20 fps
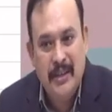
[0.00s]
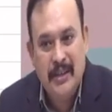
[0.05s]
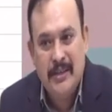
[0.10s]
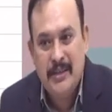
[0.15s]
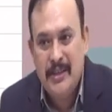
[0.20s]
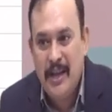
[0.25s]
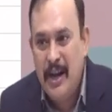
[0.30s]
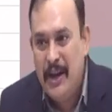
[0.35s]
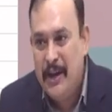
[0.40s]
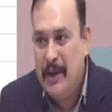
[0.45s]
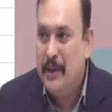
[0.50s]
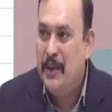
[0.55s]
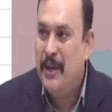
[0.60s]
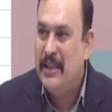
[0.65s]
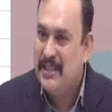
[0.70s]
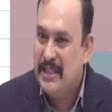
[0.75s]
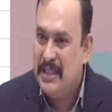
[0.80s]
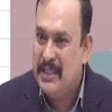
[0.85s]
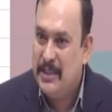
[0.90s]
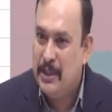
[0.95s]
continue as a
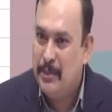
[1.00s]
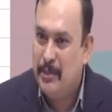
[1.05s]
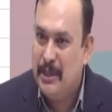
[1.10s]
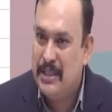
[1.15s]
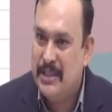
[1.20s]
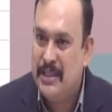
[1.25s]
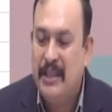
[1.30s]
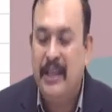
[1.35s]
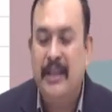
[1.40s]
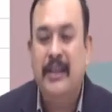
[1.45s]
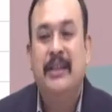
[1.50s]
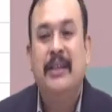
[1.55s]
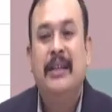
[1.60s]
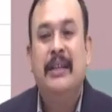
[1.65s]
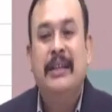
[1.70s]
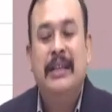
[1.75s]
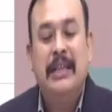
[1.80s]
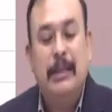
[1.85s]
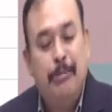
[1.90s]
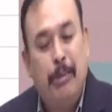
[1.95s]
registered person,
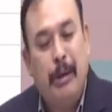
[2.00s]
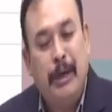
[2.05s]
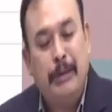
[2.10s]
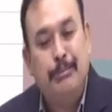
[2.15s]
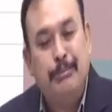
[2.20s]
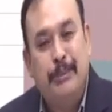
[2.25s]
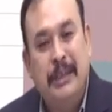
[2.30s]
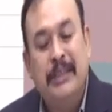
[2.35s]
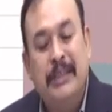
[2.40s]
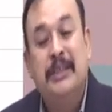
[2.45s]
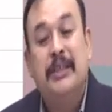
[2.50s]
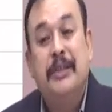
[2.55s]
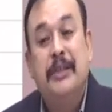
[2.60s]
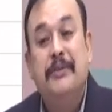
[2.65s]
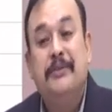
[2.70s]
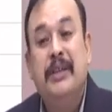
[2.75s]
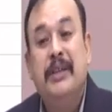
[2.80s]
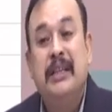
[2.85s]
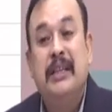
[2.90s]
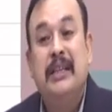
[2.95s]
department will,